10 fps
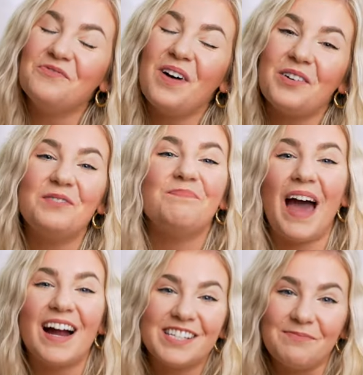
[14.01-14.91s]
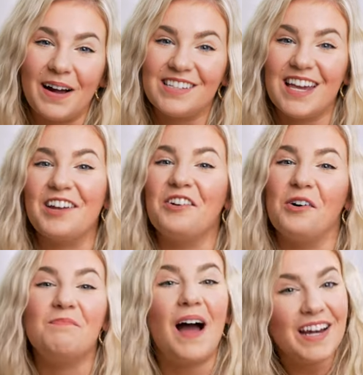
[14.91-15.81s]
welcome back to my
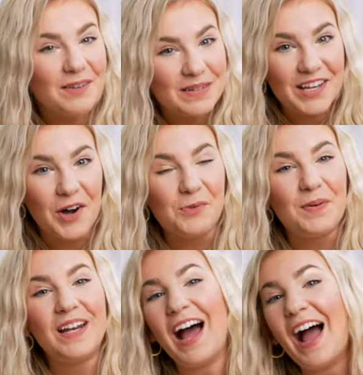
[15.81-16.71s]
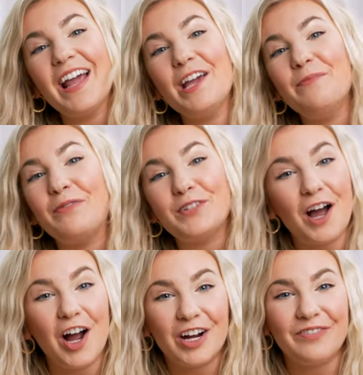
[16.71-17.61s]
channel. My name is Hope and I am a
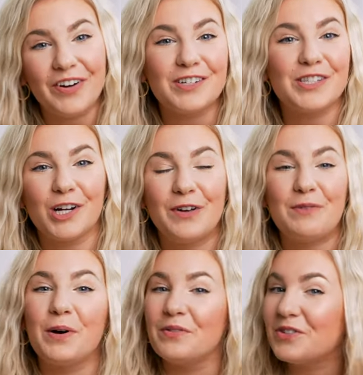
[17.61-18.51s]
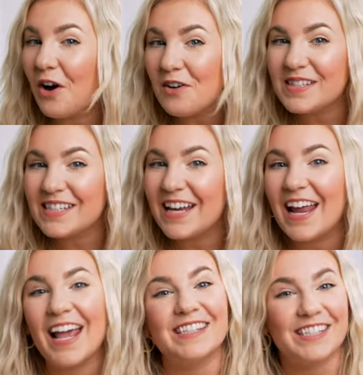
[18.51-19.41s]
photographer serving both Charleston
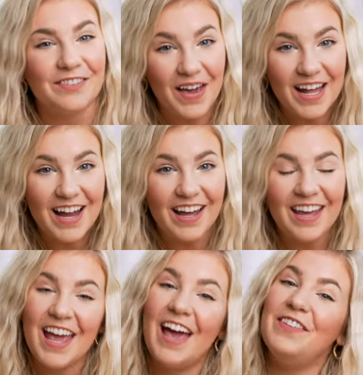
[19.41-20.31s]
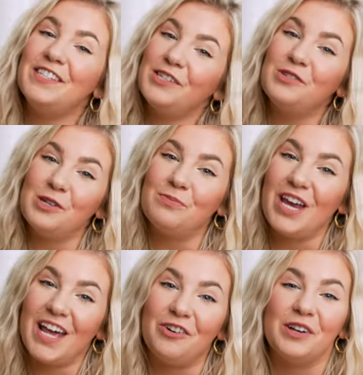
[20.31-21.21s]
and Savannah and this YouTube
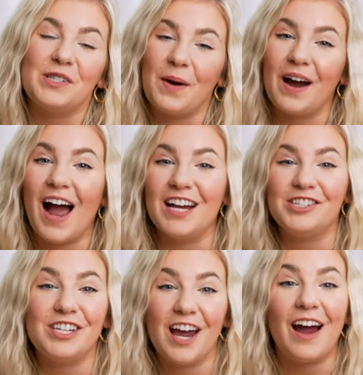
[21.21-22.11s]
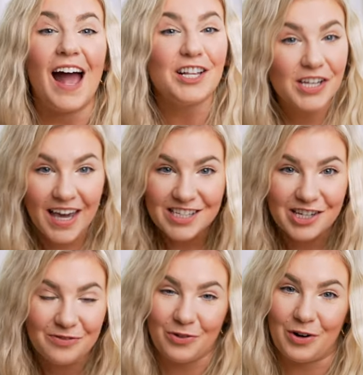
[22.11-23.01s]
channel is where I share
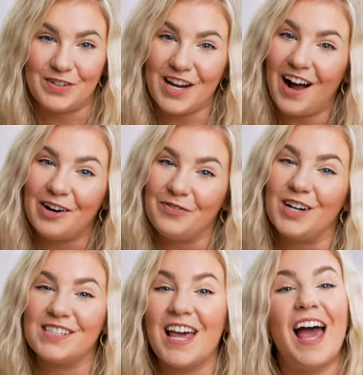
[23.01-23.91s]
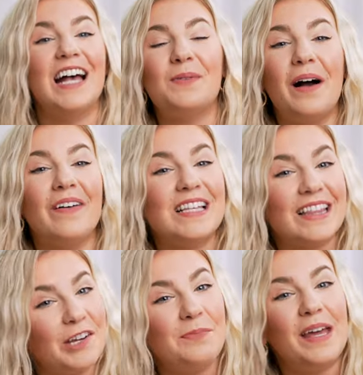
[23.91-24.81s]
education for photographers as well as a
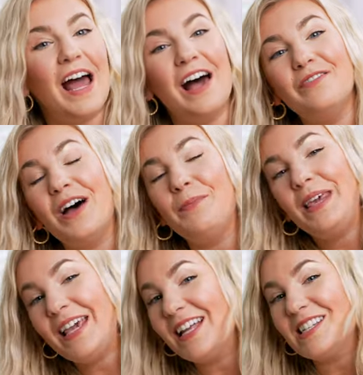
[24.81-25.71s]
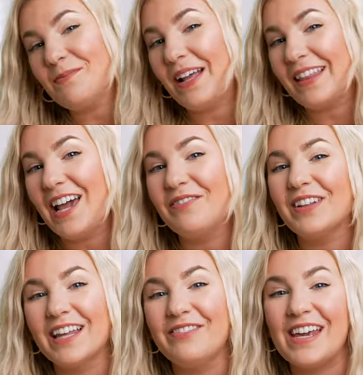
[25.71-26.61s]
little bit of a peek into my life
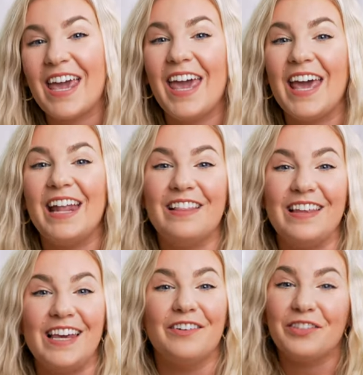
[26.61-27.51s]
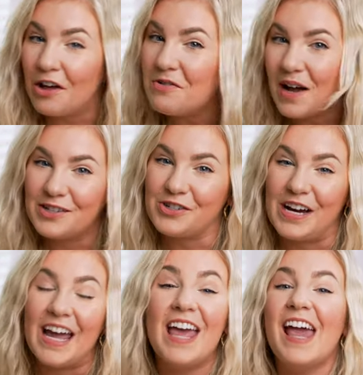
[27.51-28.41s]
living in the low
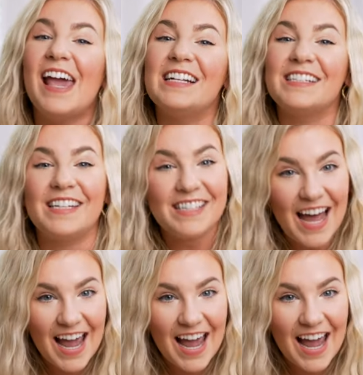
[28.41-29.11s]
country and today